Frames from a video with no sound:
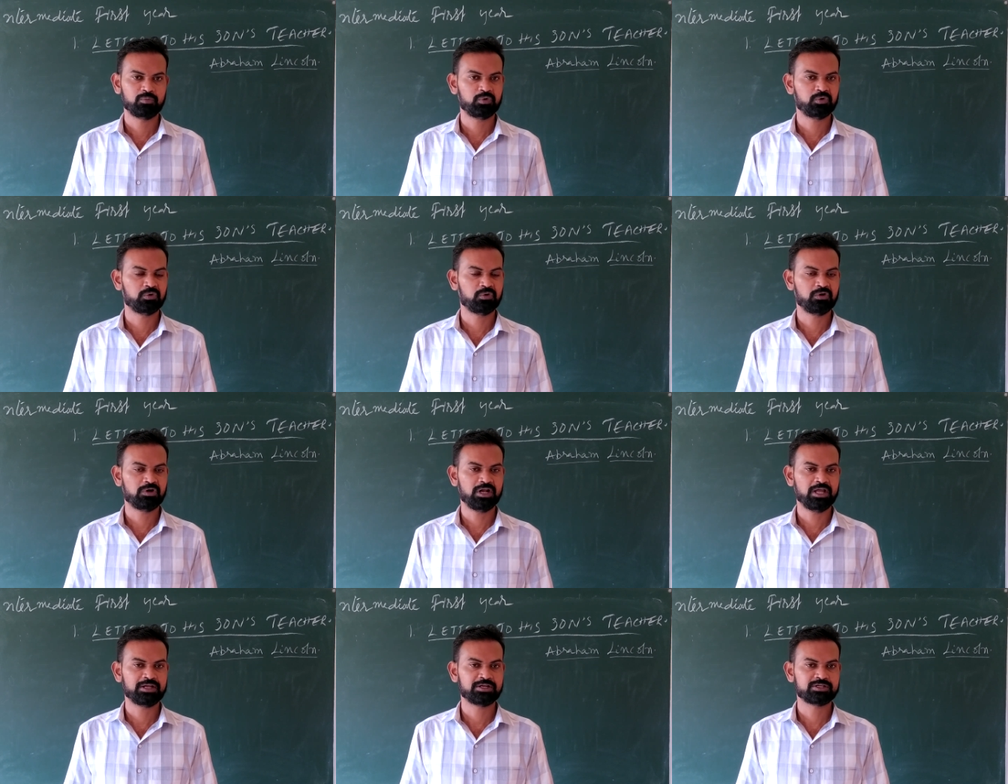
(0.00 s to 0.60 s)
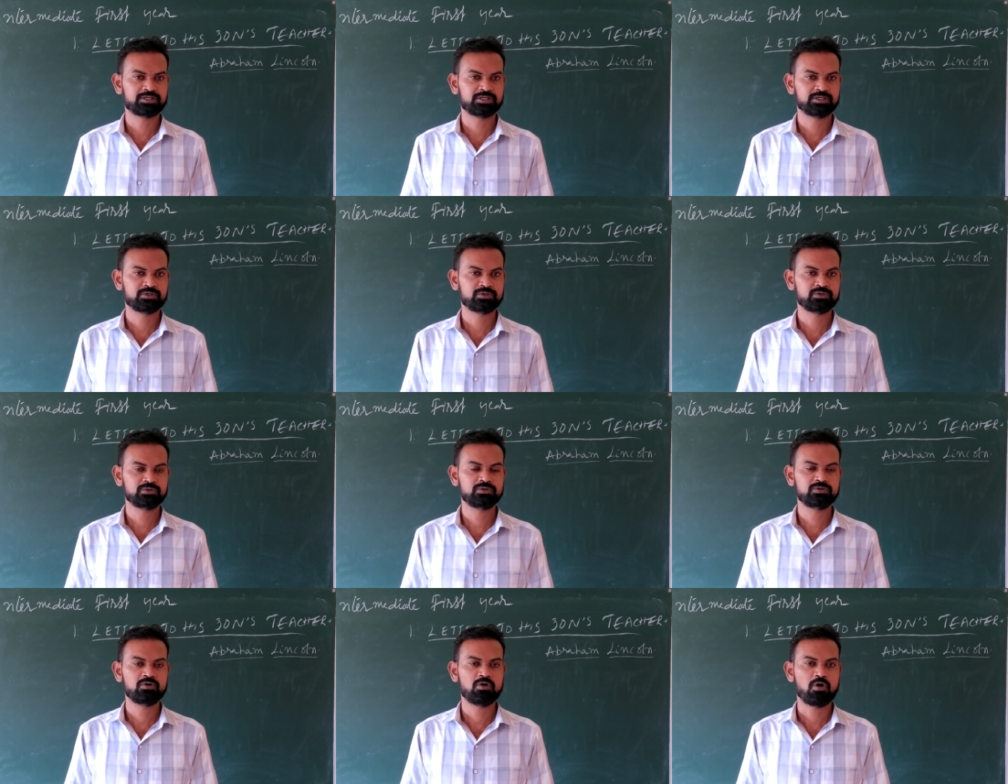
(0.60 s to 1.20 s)
Don't like treat
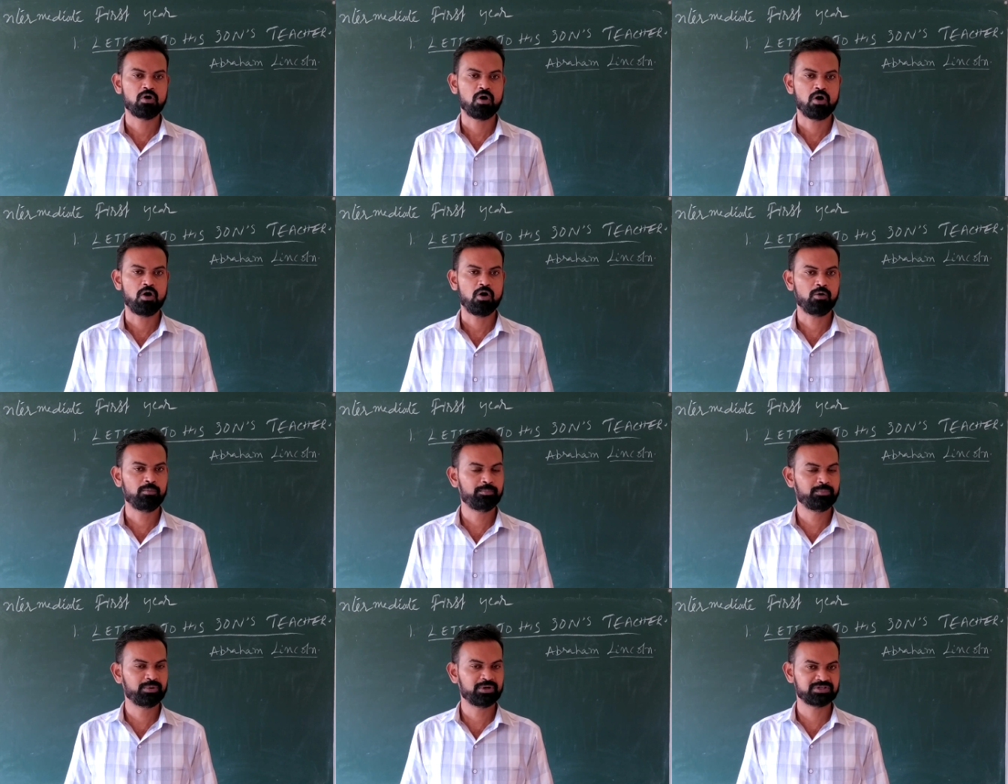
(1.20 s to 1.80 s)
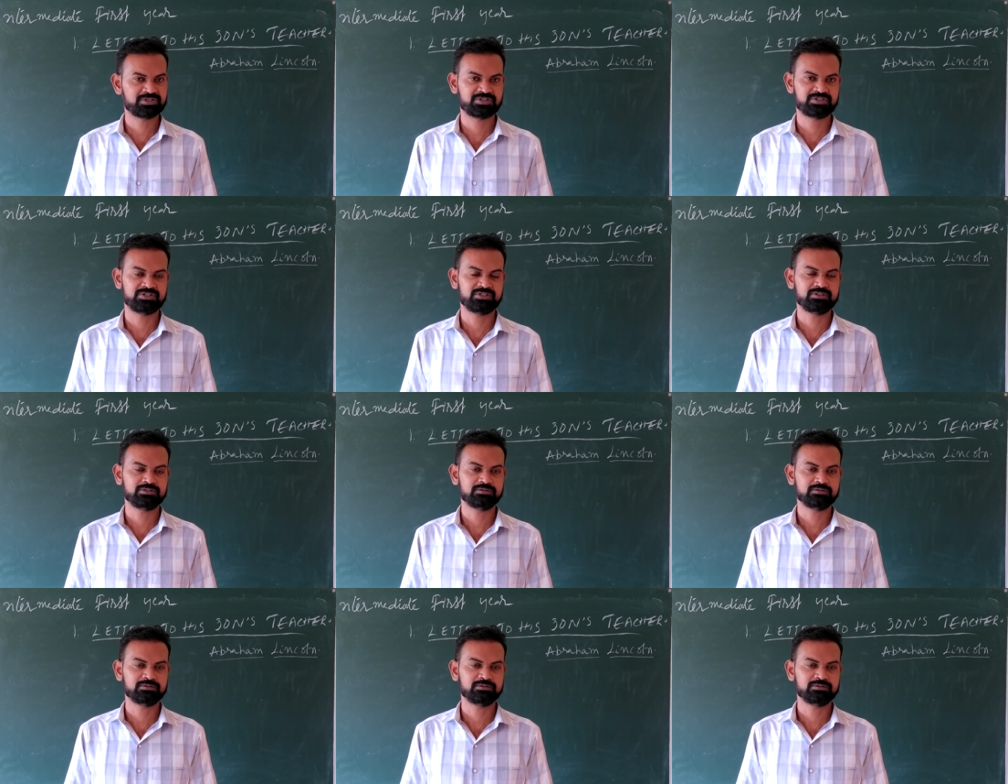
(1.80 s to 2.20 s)
to oppressive.